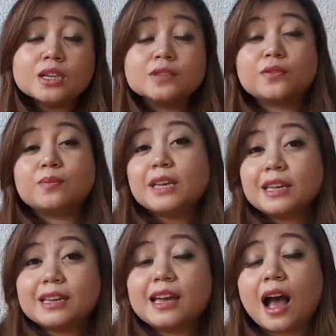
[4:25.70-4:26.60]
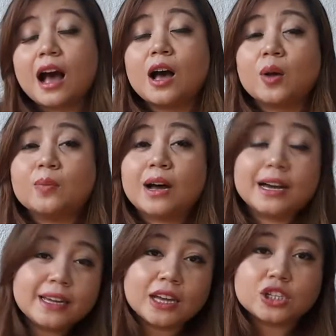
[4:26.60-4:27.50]
for me, um, I
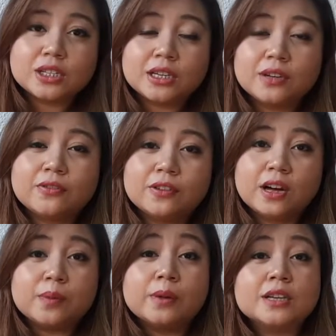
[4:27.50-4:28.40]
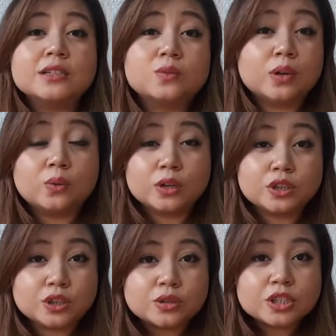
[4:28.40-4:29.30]
actually give uh, personal one-on-one
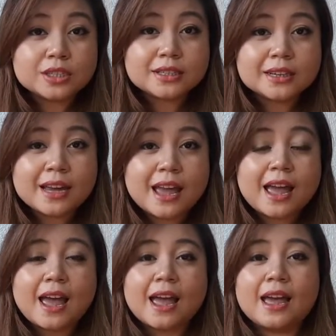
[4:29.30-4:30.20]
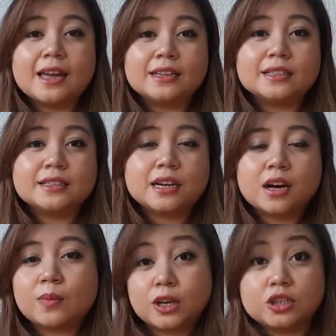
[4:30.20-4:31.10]
tuition, and
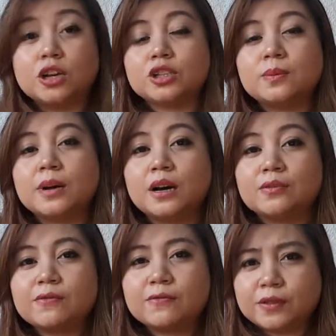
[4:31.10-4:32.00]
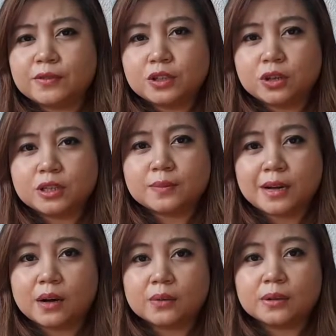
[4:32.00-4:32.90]
um, I charge it about fifty dollars per
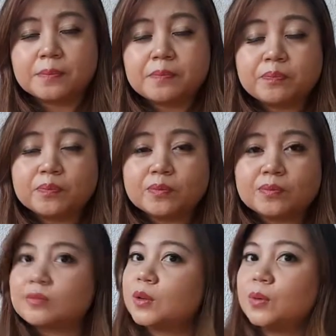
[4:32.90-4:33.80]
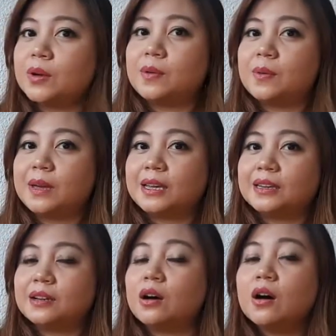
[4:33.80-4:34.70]
hour. Wait, wait, wait.
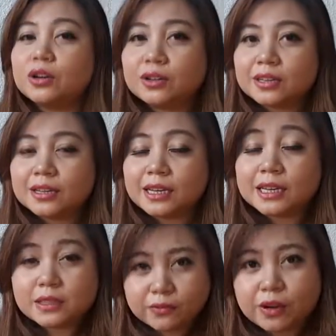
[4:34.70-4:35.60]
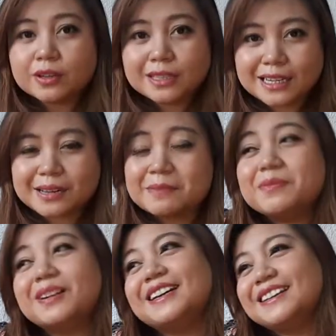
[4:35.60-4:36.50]
Oh, you're thinking it's very steep,
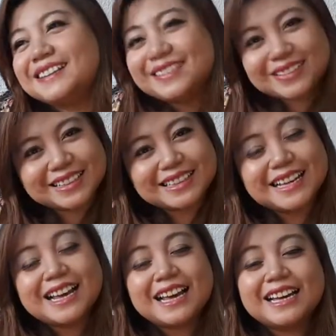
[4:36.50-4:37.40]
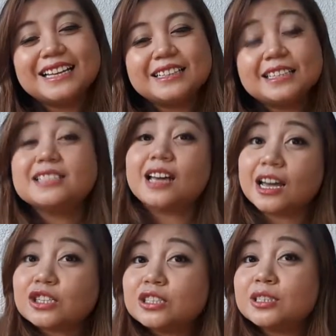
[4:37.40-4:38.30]
but well this is
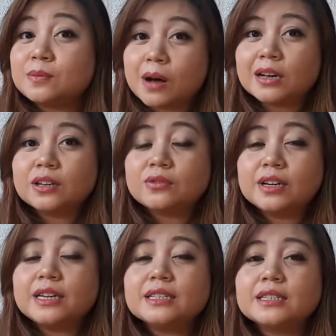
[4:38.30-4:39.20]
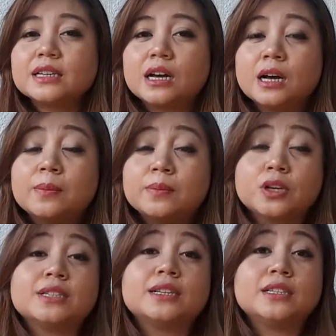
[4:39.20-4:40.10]
actually the market rate um,
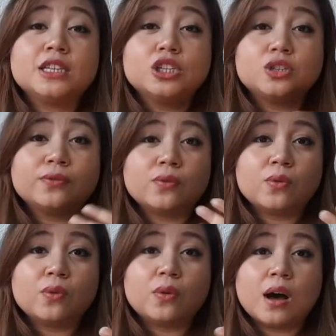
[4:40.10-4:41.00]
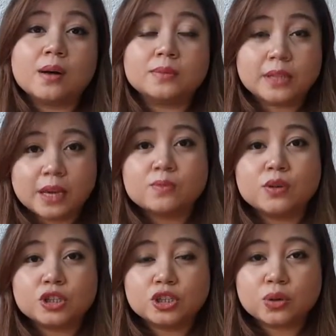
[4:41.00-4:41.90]
because I teach for um, the
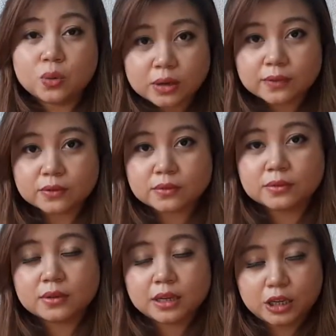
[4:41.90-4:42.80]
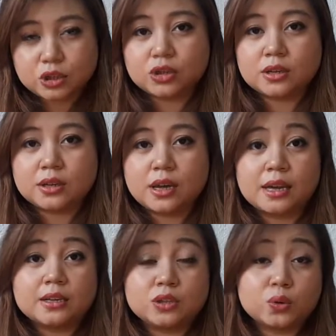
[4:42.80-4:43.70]
Cambridge O-level history
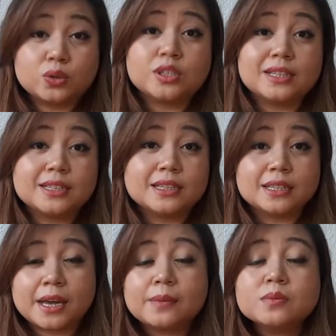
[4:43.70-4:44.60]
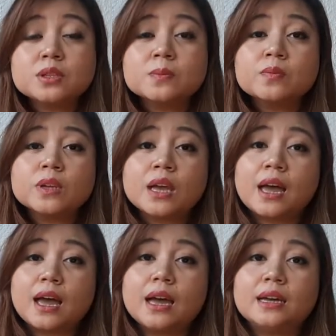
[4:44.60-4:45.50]
and social studies exams
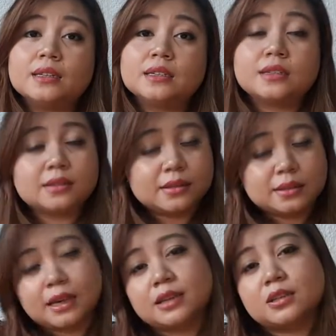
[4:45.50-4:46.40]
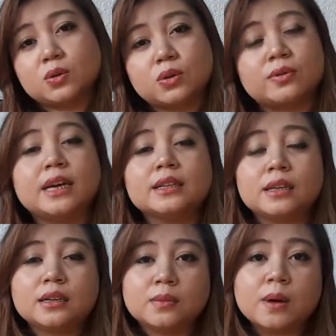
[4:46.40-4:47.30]
and that is sort of like
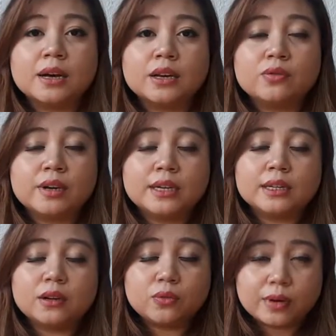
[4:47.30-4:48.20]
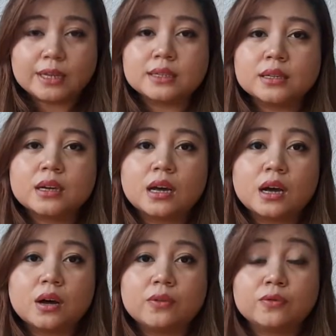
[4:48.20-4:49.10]
the market rate, rate
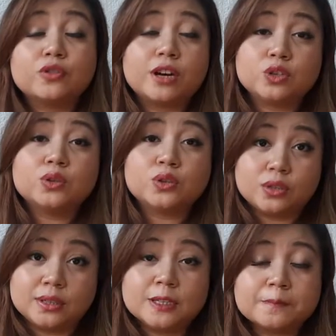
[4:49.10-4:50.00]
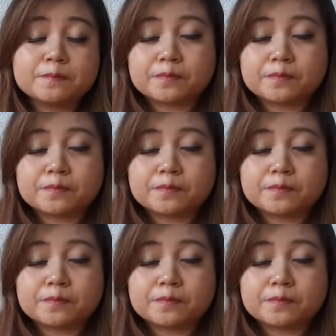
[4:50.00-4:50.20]
uh, for graduate students.